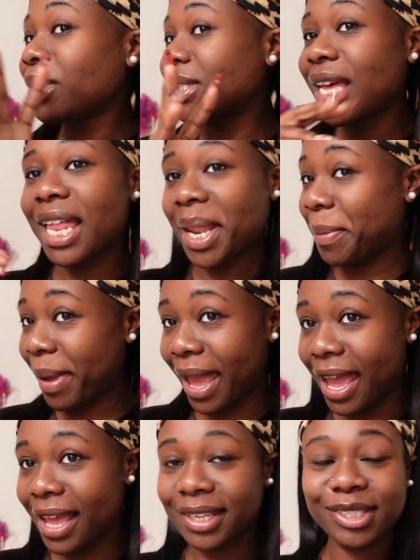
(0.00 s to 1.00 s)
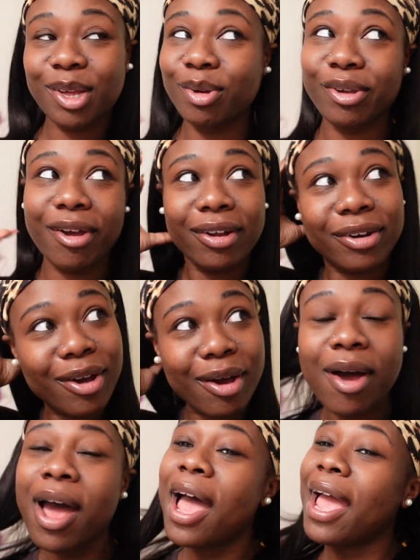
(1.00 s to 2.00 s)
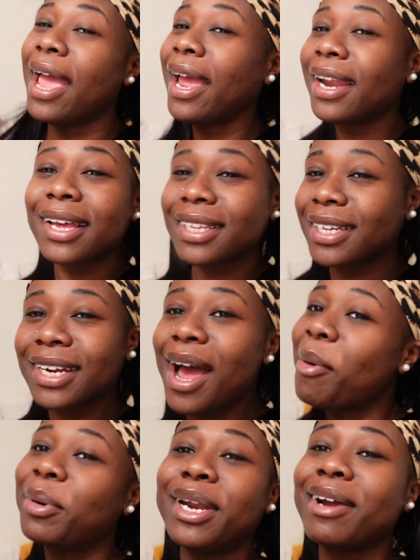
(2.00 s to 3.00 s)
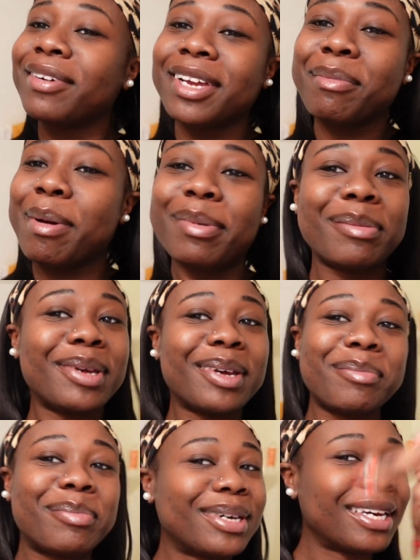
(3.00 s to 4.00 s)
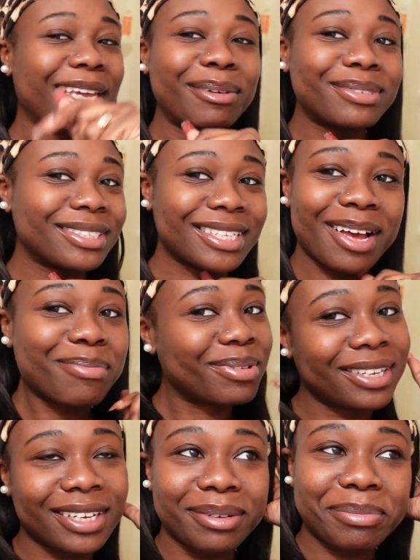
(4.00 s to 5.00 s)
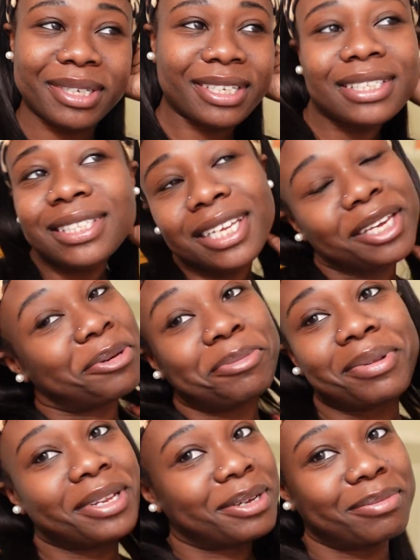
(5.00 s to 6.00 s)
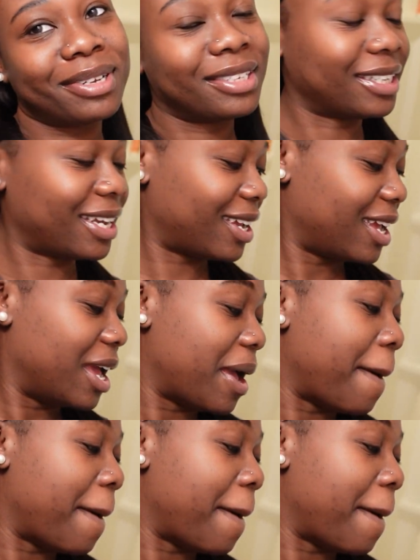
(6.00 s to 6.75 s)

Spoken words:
was hella mad, so y'all know. Ain't nothing that I would never give my baby up, but he was not playing because he don't play about that.